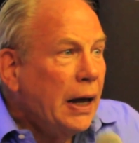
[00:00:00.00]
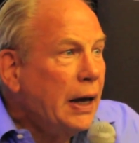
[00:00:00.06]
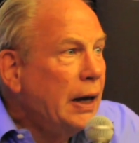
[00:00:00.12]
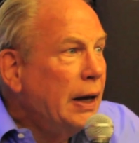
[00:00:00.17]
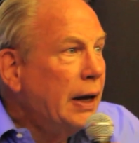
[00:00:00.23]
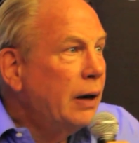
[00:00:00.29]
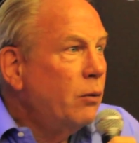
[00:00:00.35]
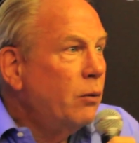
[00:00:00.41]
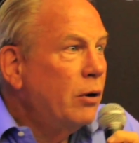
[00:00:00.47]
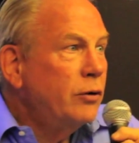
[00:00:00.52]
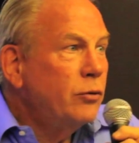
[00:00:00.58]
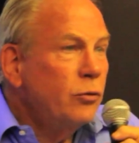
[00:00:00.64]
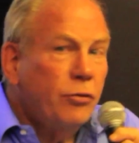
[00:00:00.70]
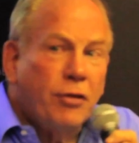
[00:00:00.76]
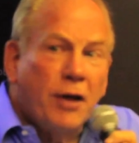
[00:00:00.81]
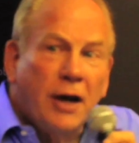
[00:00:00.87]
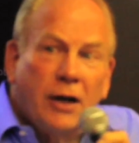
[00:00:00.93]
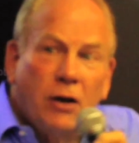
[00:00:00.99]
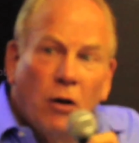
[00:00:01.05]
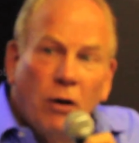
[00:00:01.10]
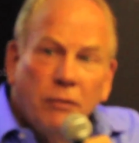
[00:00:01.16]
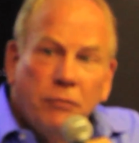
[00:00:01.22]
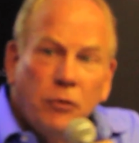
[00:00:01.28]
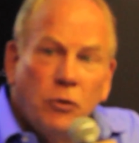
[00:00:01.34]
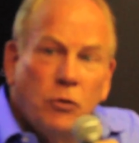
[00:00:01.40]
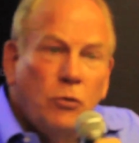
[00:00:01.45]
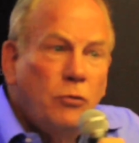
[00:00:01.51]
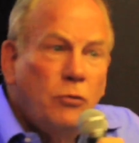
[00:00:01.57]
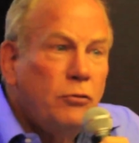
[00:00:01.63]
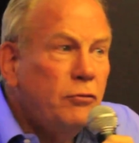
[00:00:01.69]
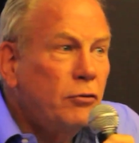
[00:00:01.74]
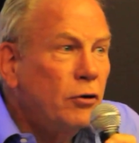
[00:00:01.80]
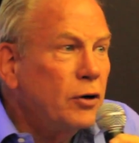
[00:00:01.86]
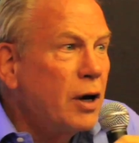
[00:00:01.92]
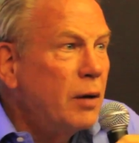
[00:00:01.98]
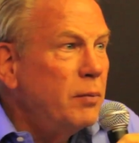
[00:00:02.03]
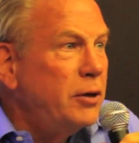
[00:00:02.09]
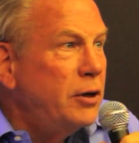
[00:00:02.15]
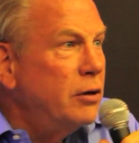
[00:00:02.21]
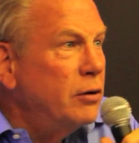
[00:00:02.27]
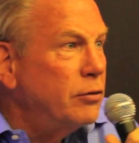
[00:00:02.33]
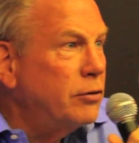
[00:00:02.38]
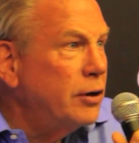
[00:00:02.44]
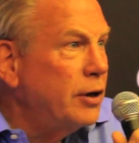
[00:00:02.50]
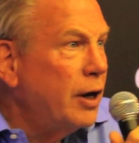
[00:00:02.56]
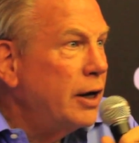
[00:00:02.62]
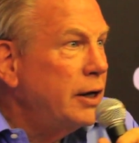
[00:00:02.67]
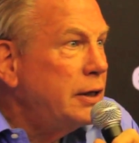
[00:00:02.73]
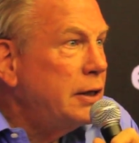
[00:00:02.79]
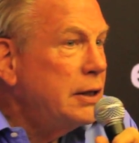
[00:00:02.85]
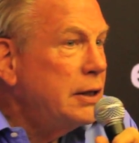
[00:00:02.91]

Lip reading: I want to thank all of you for coming here tonight